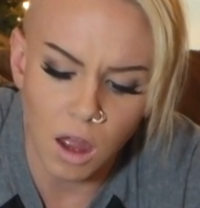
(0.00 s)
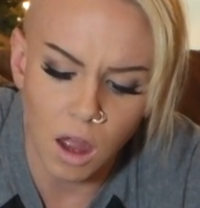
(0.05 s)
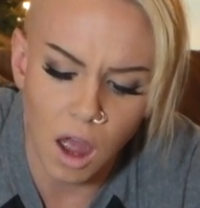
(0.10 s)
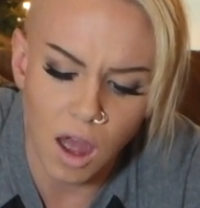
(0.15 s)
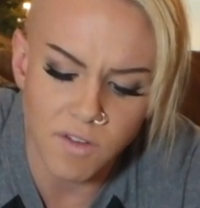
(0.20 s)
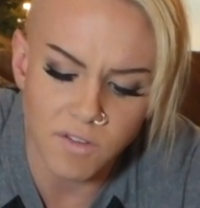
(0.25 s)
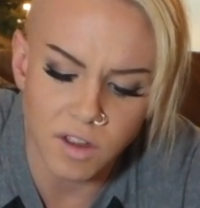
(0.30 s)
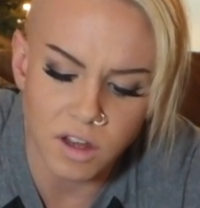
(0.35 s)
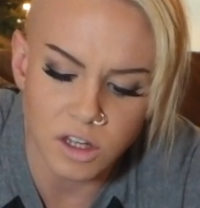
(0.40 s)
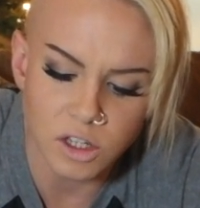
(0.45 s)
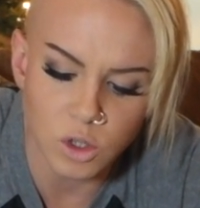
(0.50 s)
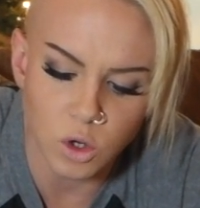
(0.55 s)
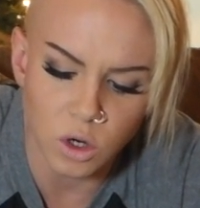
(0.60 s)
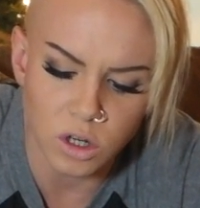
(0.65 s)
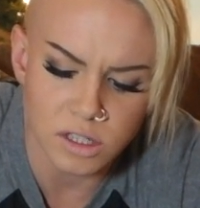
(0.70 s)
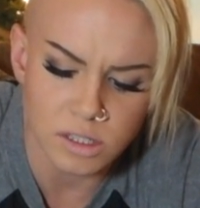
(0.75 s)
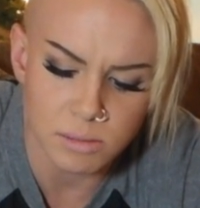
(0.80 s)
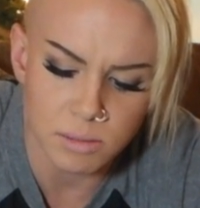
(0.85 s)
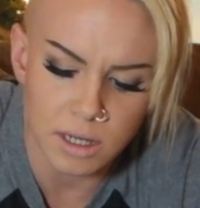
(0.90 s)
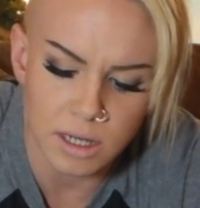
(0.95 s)
having
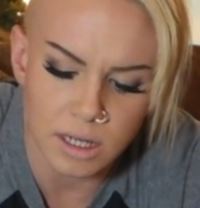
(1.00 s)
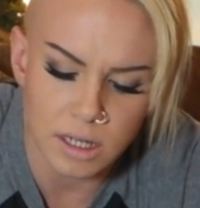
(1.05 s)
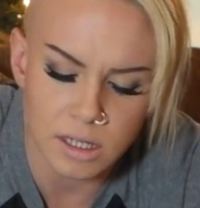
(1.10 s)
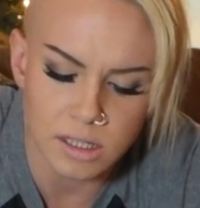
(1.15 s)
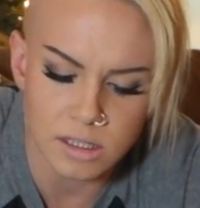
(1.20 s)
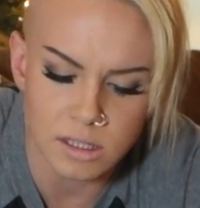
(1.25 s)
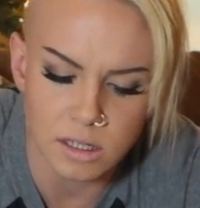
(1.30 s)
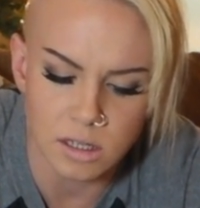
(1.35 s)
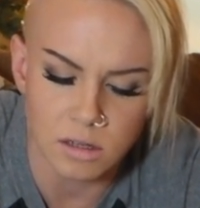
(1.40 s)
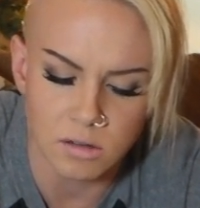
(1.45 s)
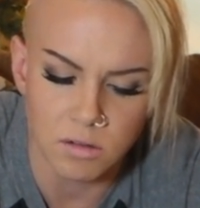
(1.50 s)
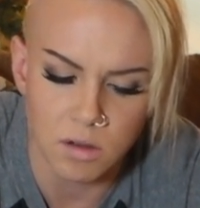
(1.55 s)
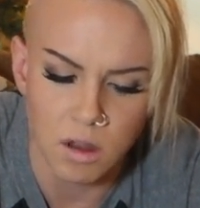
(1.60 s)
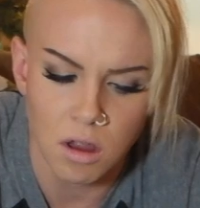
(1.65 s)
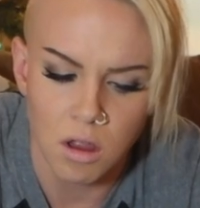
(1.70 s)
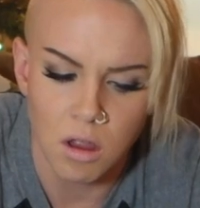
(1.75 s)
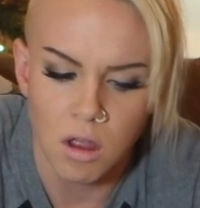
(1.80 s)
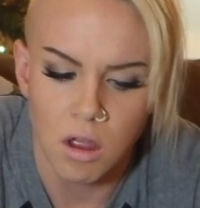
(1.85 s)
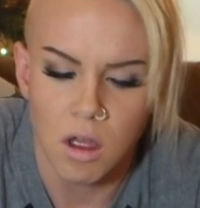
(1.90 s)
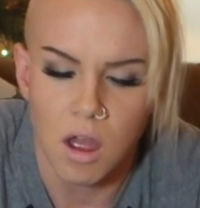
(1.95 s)
endorsements and
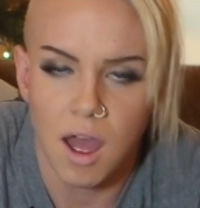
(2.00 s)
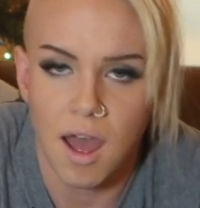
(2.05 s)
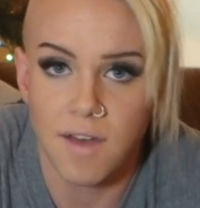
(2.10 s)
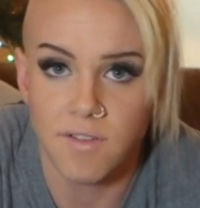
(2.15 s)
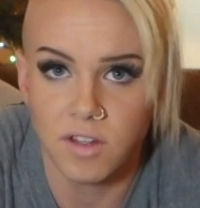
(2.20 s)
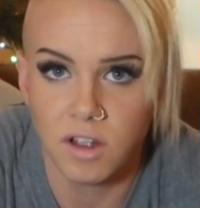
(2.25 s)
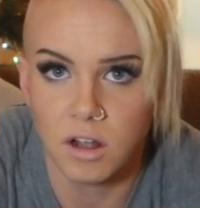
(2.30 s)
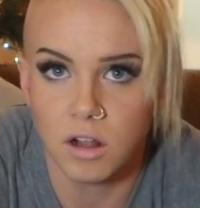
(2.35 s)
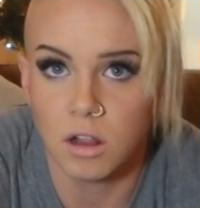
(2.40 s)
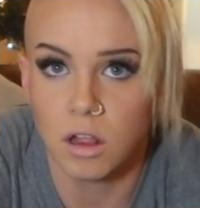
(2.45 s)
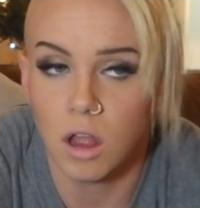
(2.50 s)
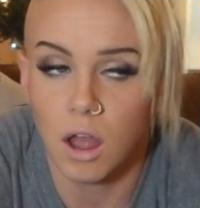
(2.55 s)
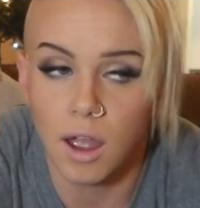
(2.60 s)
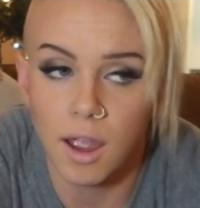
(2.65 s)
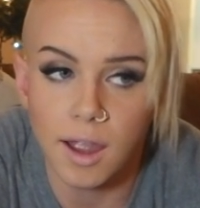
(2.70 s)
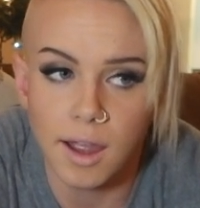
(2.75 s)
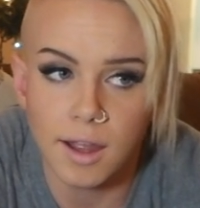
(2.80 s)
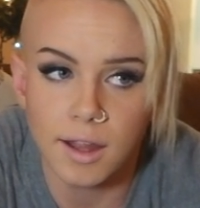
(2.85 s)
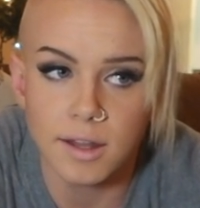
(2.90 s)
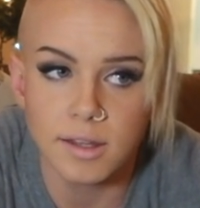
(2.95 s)
having
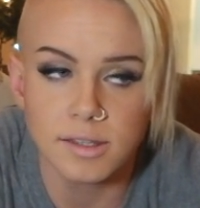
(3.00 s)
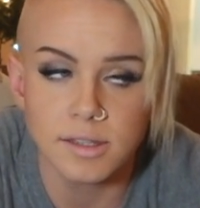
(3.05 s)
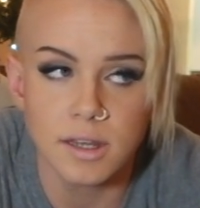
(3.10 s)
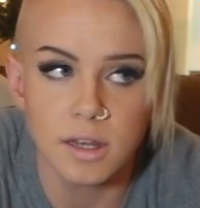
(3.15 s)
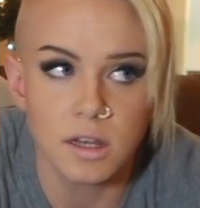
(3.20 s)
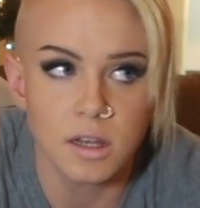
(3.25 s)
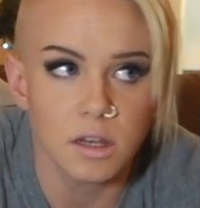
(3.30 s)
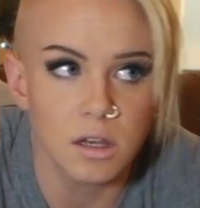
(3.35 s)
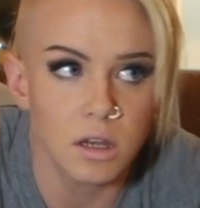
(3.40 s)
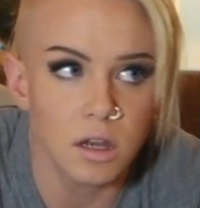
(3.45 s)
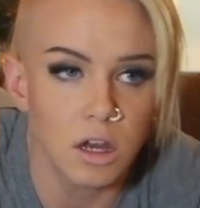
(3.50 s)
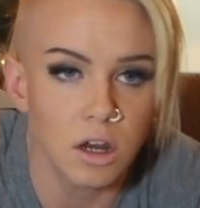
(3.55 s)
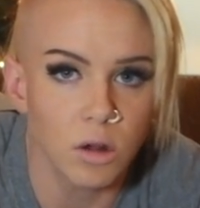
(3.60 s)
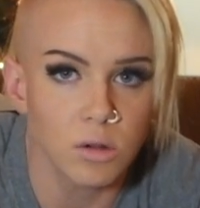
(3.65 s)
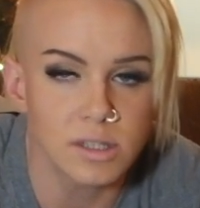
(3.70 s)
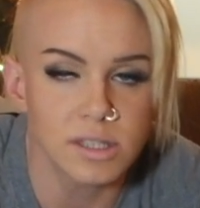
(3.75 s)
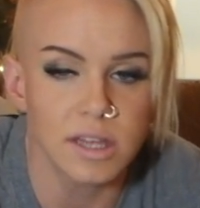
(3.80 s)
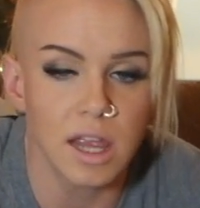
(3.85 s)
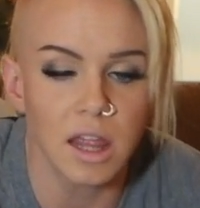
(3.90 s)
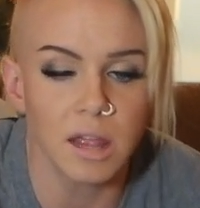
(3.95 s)
clients
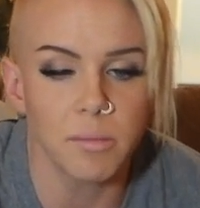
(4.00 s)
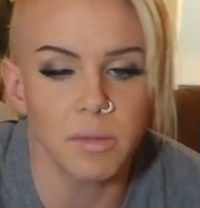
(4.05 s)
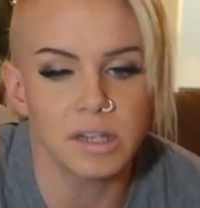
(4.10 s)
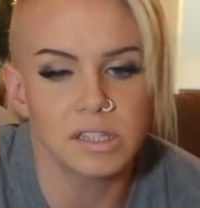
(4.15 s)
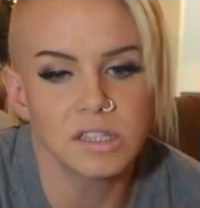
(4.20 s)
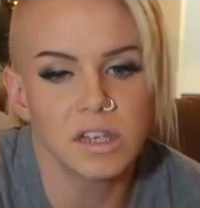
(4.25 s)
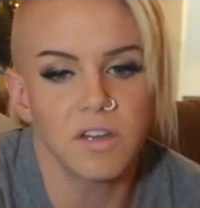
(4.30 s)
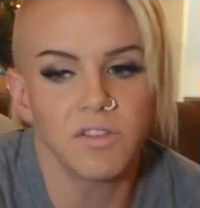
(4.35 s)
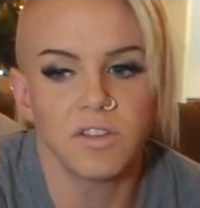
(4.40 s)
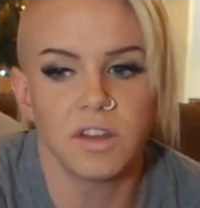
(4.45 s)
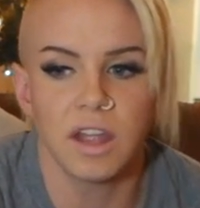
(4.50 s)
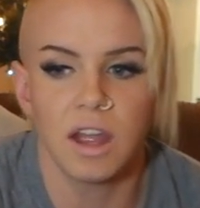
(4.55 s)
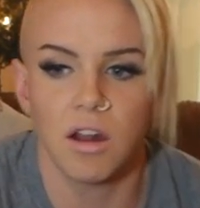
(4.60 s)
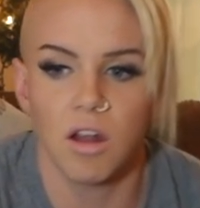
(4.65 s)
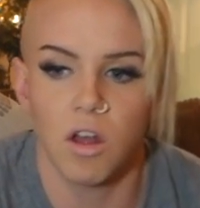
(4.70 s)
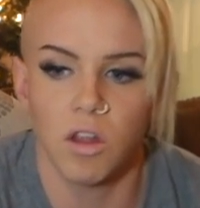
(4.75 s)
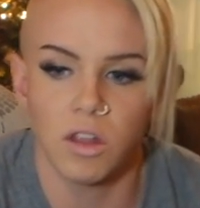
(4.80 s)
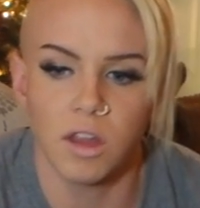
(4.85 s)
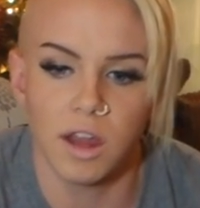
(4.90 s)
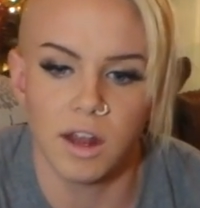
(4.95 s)
and, selling myself to get
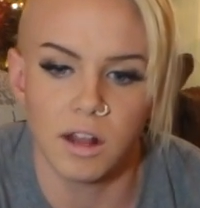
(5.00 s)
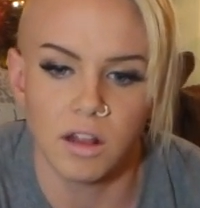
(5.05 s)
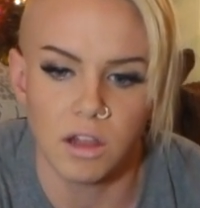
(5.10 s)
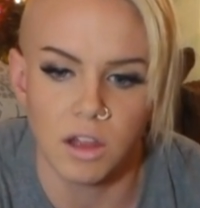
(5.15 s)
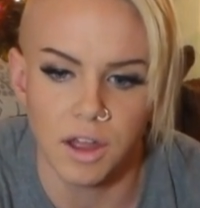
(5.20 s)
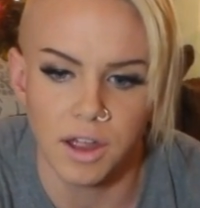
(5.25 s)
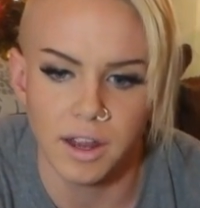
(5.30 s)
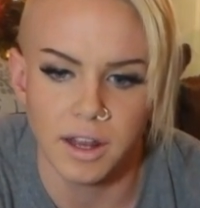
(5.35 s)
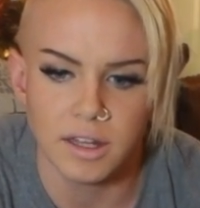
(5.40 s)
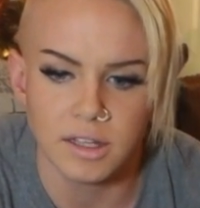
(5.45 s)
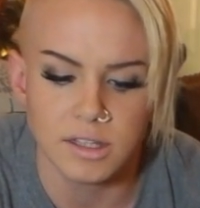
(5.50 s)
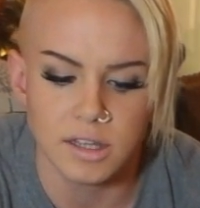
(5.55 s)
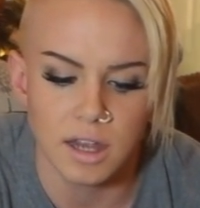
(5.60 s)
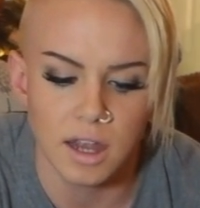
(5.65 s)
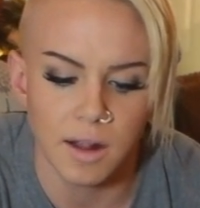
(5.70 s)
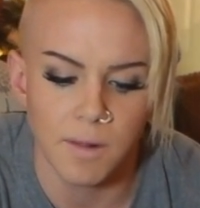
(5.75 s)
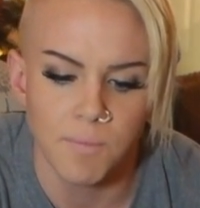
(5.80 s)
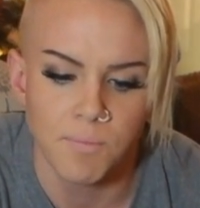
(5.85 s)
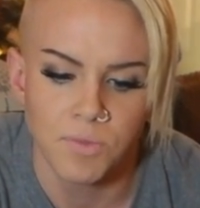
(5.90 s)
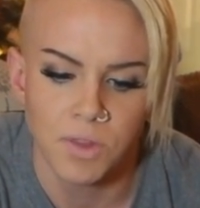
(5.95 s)
online clients,
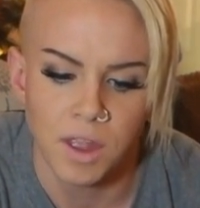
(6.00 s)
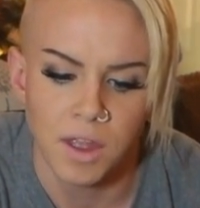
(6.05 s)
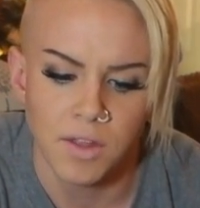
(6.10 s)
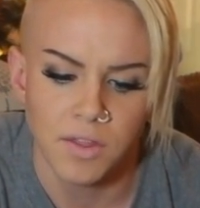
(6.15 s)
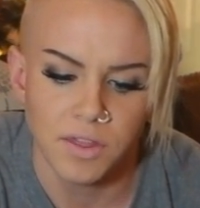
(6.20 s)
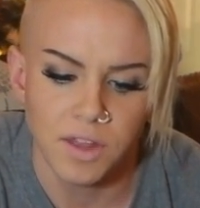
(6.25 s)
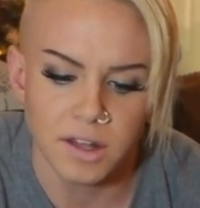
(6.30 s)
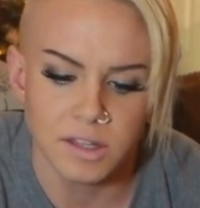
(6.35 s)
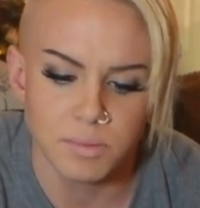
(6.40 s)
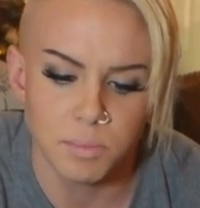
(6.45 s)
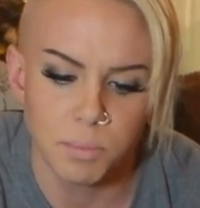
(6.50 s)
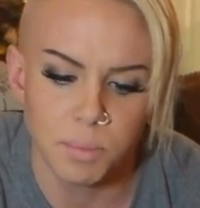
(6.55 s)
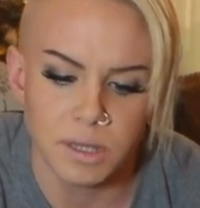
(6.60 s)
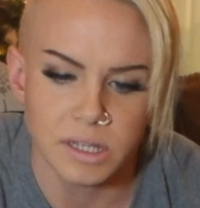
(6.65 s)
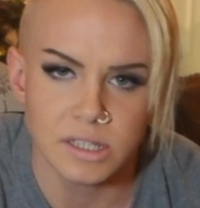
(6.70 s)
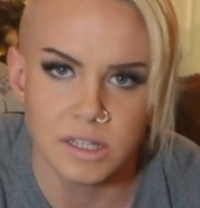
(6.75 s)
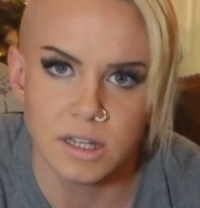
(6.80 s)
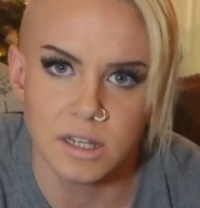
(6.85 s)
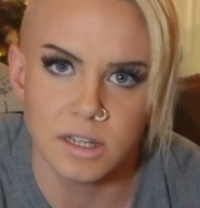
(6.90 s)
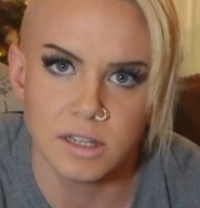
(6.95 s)
that's
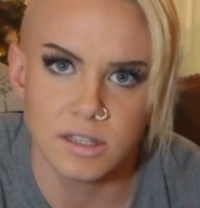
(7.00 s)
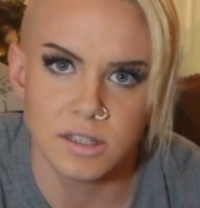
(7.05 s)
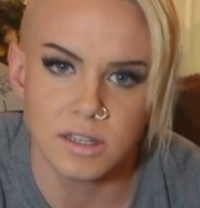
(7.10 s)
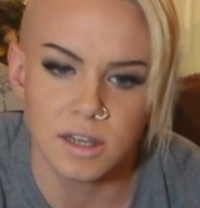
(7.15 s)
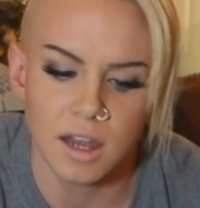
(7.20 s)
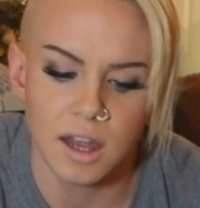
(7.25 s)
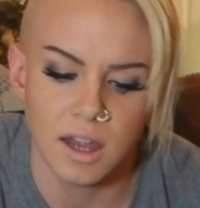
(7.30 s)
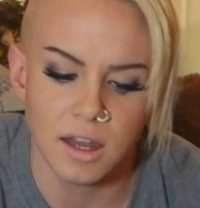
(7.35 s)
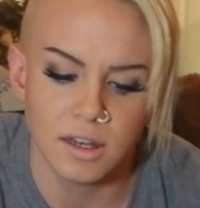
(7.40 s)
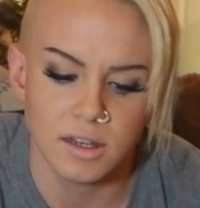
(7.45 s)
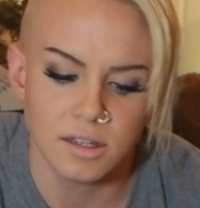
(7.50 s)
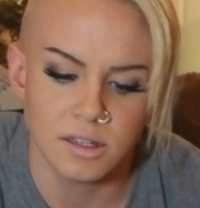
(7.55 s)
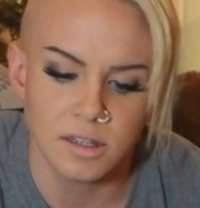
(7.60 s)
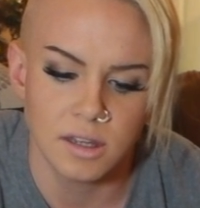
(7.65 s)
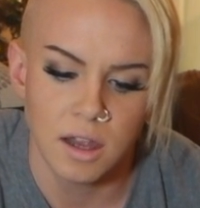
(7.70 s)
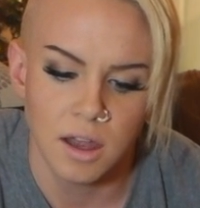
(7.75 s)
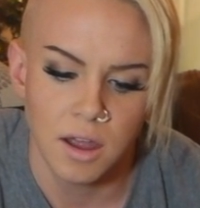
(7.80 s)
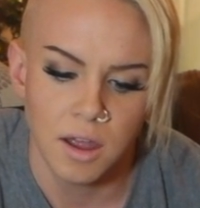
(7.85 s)
business, and